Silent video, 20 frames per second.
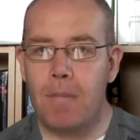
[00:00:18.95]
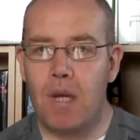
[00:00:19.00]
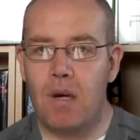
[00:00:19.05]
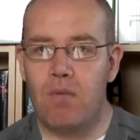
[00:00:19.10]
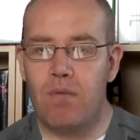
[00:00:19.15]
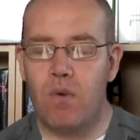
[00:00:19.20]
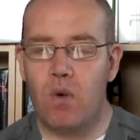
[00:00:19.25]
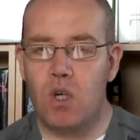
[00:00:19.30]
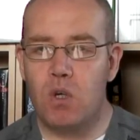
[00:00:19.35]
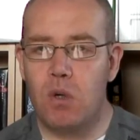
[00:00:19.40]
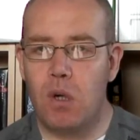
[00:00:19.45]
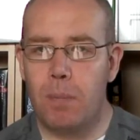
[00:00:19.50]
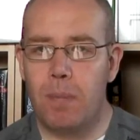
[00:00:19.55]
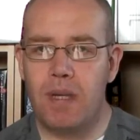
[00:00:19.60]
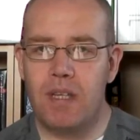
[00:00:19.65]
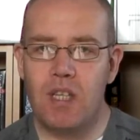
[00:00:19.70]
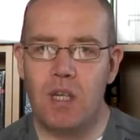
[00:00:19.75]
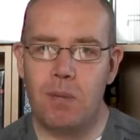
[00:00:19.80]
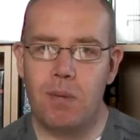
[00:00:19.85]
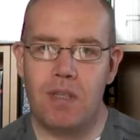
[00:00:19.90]
Unfortunately, when I
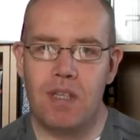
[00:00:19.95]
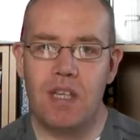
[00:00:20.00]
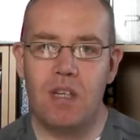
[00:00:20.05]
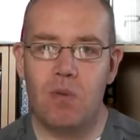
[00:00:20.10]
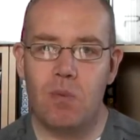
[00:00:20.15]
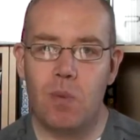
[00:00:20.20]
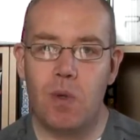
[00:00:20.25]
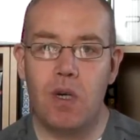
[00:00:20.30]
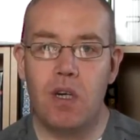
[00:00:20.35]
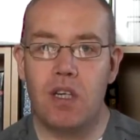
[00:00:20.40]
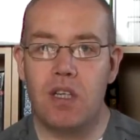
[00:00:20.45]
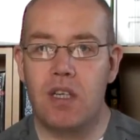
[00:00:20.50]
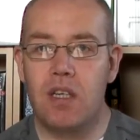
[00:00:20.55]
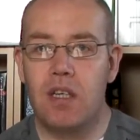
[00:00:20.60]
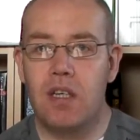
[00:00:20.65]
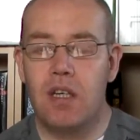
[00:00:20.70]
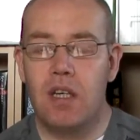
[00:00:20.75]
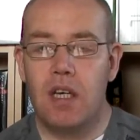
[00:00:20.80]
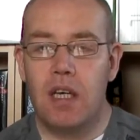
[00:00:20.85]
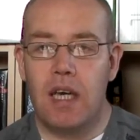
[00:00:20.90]
picked it up, it didn't work.
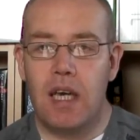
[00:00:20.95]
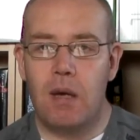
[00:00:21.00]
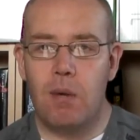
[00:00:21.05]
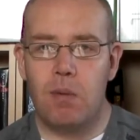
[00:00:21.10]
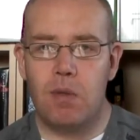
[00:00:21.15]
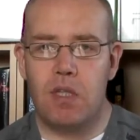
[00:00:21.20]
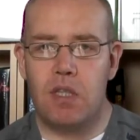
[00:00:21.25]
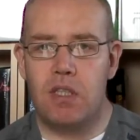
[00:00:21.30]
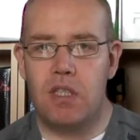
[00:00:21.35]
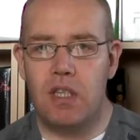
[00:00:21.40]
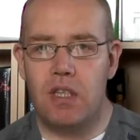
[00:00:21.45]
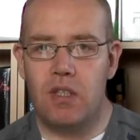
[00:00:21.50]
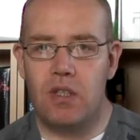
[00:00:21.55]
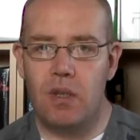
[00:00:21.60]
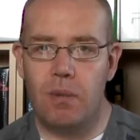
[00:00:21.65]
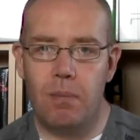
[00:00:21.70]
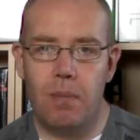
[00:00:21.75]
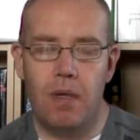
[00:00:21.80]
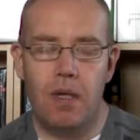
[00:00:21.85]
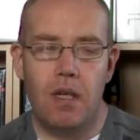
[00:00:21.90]
It was a
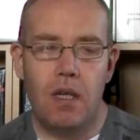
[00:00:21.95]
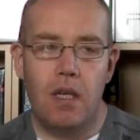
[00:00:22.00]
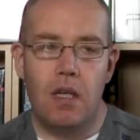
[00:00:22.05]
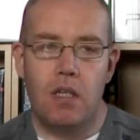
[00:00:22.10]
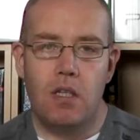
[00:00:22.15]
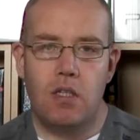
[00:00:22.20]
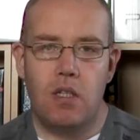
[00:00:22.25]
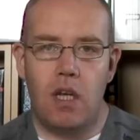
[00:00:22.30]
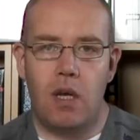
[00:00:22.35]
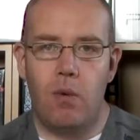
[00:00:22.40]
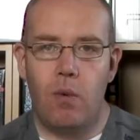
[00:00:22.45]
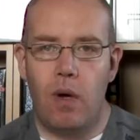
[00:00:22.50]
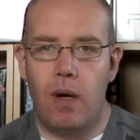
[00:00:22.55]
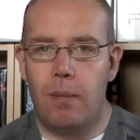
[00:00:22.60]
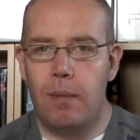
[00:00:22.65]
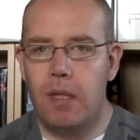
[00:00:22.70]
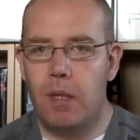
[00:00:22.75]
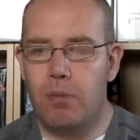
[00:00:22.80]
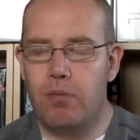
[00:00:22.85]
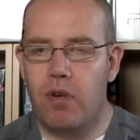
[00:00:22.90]
system. So
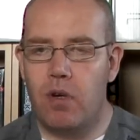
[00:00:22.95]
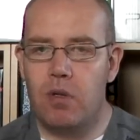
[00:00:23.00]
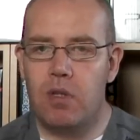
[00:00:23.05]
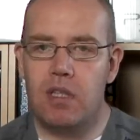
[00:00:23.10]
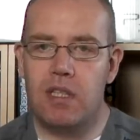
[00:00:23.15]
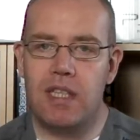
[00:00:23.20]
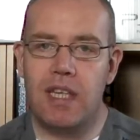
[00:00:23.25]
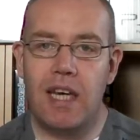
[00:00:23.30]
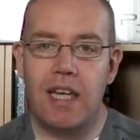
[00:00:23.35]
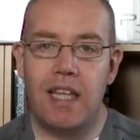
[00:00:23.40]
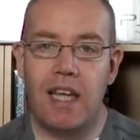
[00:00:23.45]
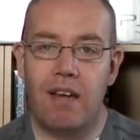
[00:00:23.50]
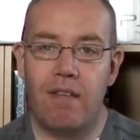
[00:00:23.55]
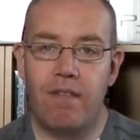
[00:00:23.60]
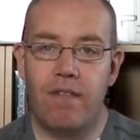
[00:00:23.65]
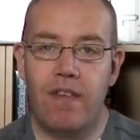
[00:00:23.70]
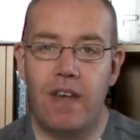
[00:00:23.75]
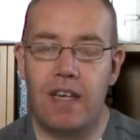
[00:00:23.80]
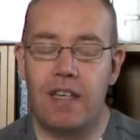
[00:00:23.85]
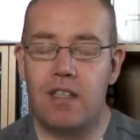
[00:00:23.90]
I'm in the process of getting that
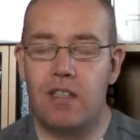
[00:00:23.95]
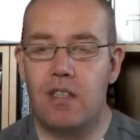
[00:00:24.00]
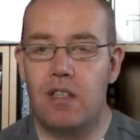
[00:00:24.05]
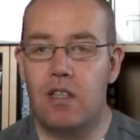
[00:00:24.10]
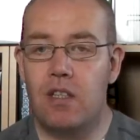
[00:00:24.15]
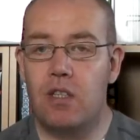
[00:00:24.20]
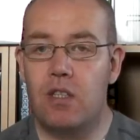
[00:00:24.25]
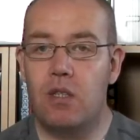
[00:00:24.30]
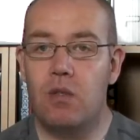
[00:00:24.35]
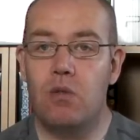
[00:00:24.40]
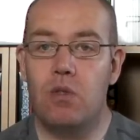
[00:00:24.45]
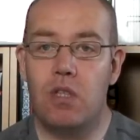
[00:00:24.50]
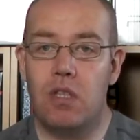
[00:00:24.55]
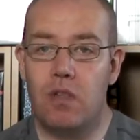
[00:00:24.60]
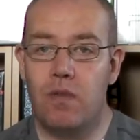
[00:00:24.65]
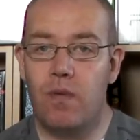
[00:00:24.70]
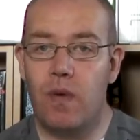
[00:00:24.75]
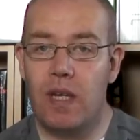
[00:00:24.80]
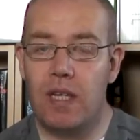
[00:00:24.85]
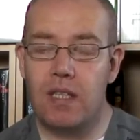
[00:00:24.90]
fixed, and as soon as
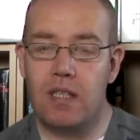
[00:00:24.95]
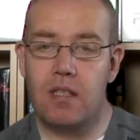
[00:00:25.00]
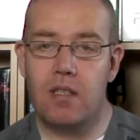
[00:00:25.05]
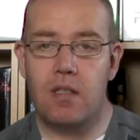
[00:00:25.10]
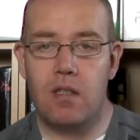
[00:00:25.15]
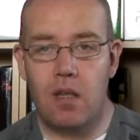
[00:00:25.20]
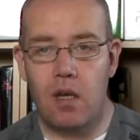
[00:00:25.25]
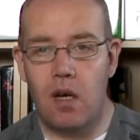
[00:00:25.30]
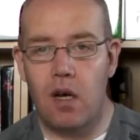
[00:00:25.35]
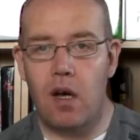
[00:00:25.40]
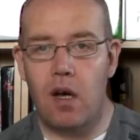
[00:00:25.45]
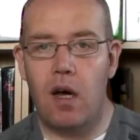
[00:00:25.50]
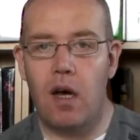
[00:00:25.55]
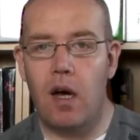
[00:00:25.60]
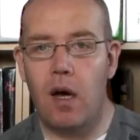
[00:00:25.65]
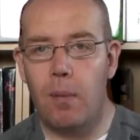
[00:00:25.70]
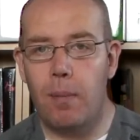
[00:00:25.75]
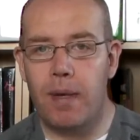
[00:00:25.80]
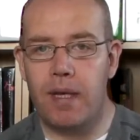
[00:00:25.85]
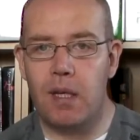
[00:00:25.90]
it's fixed,
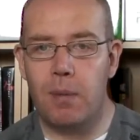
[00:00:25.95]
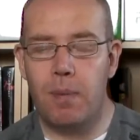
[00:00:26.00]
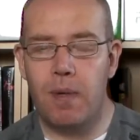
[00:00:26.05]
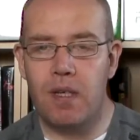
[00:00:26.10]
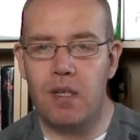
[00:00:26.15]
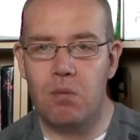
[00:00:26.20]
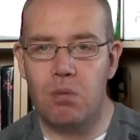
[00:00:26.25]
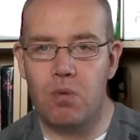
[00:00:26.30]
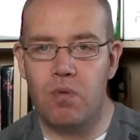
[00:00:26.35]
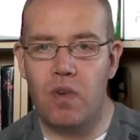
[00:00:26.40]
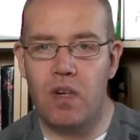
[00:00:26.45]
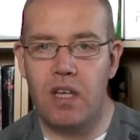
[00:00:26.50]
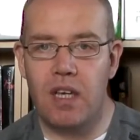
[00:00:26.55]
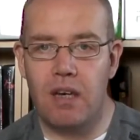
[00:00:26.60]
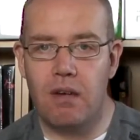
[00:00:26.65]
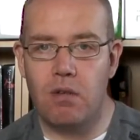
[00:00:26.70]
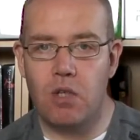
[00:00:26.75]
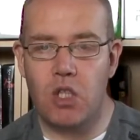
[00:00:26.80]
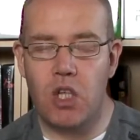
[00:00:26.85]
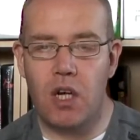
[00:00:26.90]
I'll make a pickups
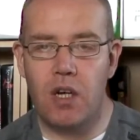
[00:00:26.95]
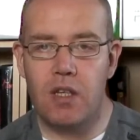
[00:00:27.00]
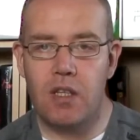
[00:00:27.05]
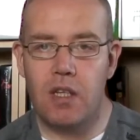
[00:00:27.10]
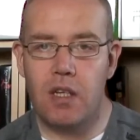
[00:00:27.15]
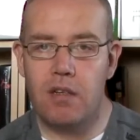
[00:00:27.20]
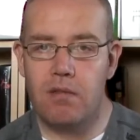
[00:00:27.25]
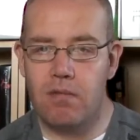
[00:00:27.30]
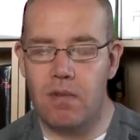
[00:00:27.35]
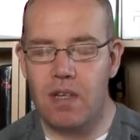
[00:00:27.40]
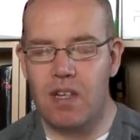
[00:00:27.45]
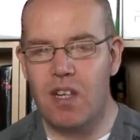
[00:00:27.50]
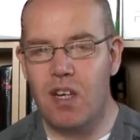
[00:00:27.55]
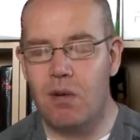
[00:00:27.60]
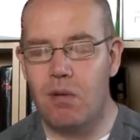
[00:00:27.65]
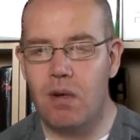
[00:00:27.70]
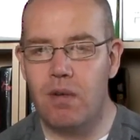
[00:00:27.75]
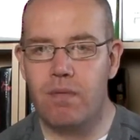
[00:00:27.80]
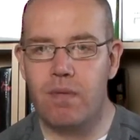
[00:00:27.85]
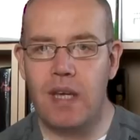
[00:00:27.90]
video and show you the
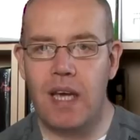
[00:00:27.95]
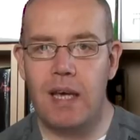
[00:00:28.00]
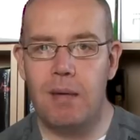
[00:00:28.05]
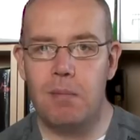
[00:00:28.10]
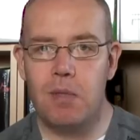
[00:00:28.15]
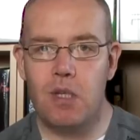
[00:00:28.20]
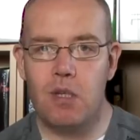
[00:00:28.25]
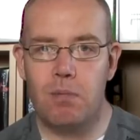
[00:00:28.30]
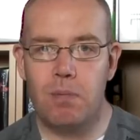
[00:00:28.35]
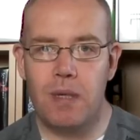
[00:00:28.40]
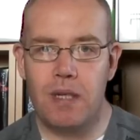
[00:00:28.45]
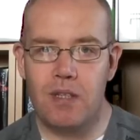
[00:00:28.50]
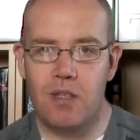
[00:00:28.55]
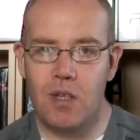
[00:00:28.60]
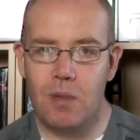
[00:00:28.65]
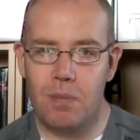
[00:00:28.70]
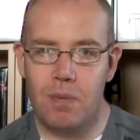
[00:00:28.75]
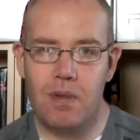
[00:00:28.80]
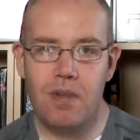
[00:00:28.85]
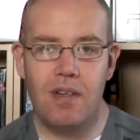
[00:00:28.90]
couple of games that I picked
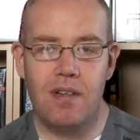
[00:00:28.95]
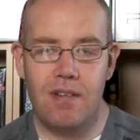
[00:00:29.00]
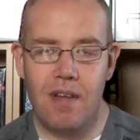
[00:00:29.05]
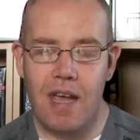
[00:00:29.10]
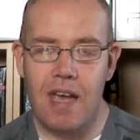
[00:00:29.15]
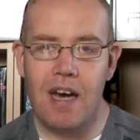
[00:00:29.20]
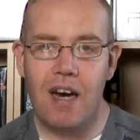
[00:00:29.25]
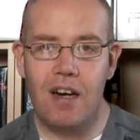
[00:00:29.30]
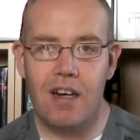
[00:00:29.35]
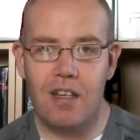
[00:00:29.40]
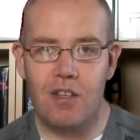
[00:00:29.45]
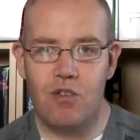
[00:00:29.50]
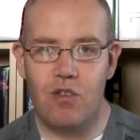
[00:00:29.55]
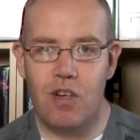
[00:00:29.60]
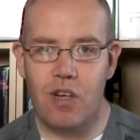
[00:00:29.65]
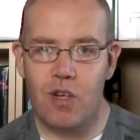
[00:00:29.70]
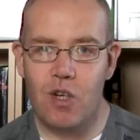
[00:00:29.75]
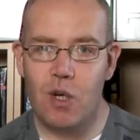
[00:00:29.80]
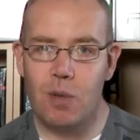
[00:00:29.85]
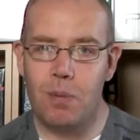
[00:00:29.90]
up, and they are
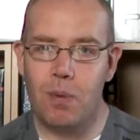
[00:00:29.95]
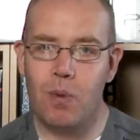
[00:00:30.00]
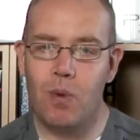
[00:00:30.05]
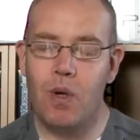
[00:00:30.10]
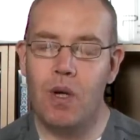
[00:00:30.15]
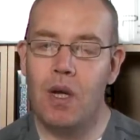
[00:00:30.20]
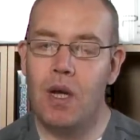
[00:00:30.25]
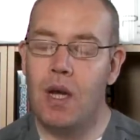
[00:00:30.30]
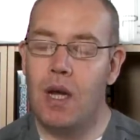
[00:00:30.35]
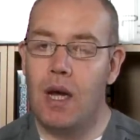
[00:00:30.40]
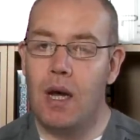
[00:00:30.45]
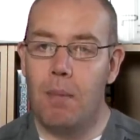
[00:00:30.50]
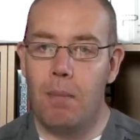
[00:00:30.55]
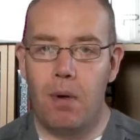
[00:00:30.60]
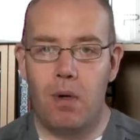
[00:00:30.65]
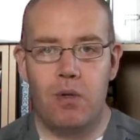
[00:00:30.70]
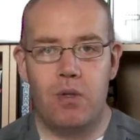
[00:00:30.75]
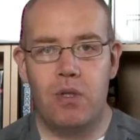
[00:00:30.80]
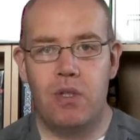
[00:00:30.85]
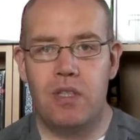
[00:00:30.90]
literally a couple,
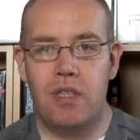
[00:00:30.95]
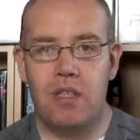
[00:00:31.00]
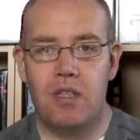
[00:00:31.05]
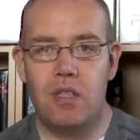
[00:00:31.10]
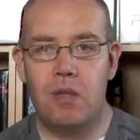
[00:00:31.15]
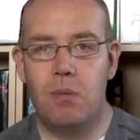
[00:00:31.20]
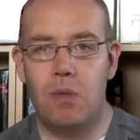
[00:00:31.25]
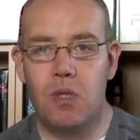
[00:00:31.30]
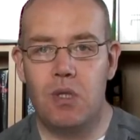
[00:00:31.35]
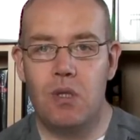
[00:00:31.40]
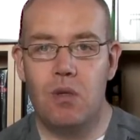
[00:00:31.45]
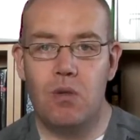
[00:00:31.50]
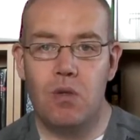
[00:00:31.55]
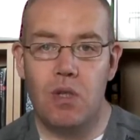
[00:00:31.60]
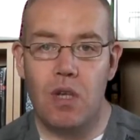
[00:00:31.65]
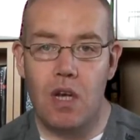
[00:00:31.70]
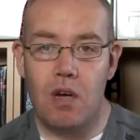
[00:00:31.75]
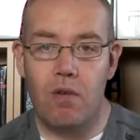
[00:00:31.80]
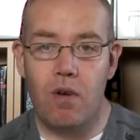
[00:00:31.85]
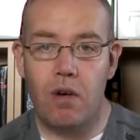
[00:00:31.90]
plus the system as soon as
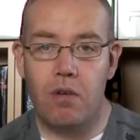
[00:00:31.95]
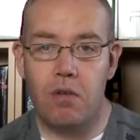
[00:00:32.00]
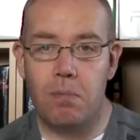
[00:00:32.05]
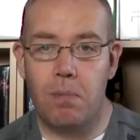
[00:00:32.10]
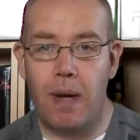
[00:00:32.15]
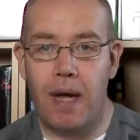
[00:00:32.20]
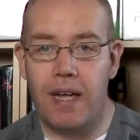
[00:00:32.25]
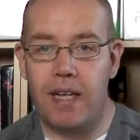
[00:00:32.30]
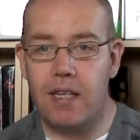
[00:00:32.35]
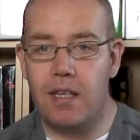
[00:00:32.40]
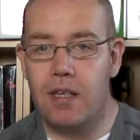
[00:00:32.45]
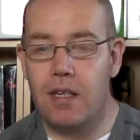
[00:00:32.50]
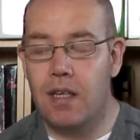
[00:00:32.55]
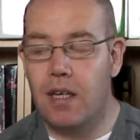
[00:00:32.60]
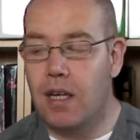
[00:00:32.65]
it arrives back.